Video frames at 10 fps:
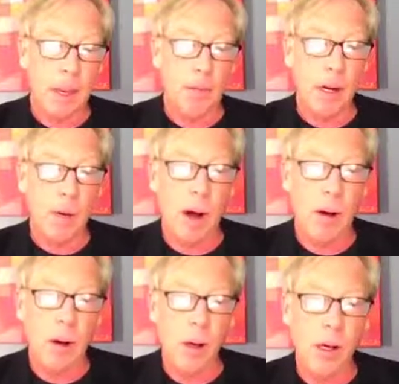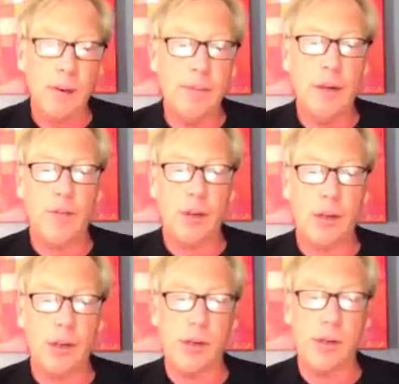required all government
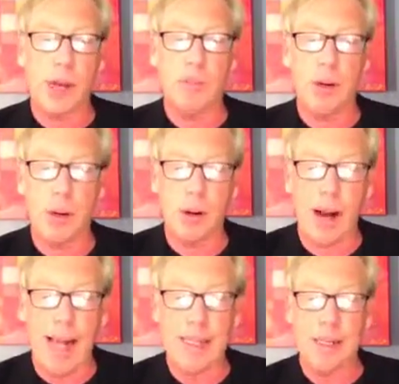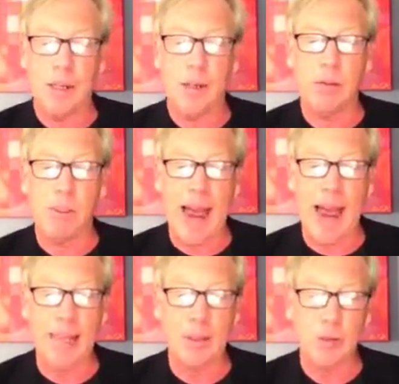officials and bureaucrats to
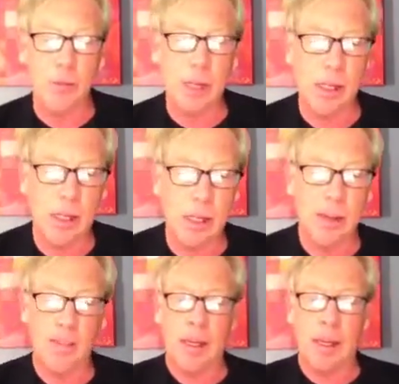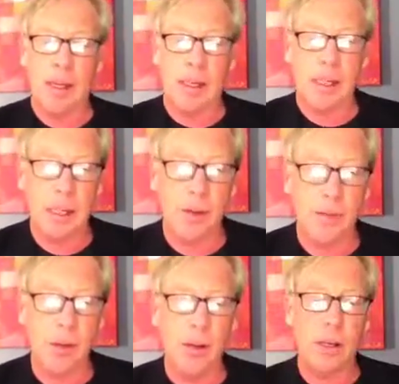pass rigid
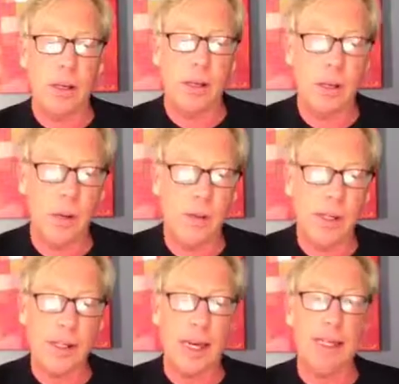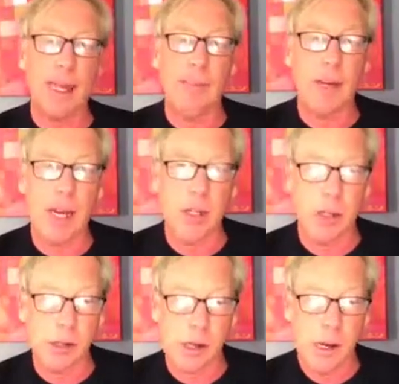civil service
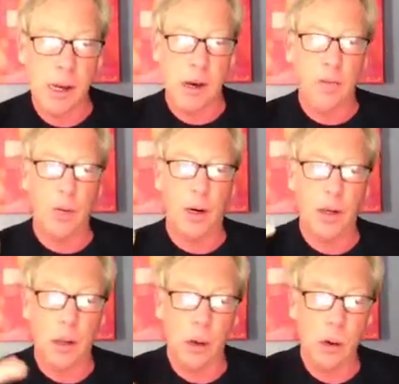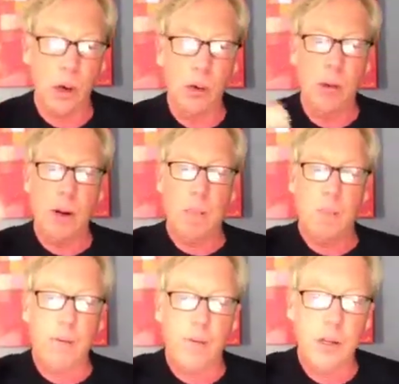examinations for local,
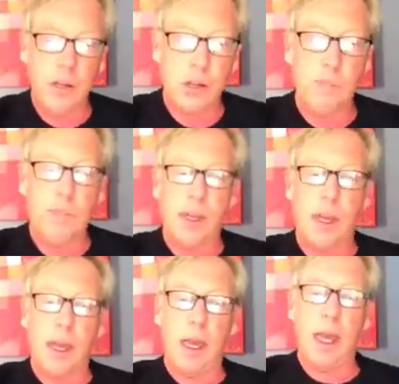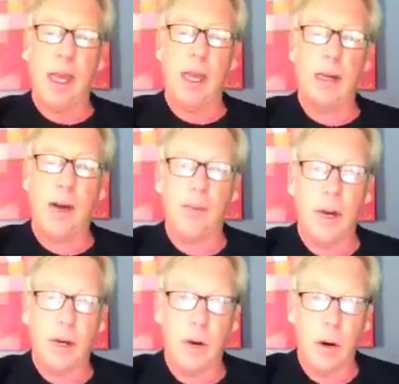provincial, and
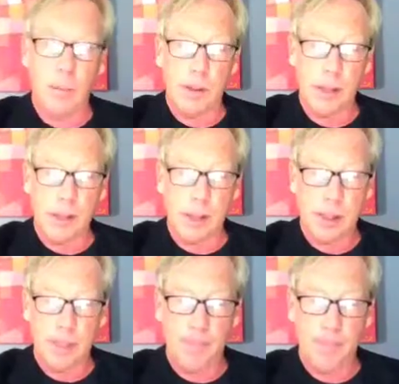court positions.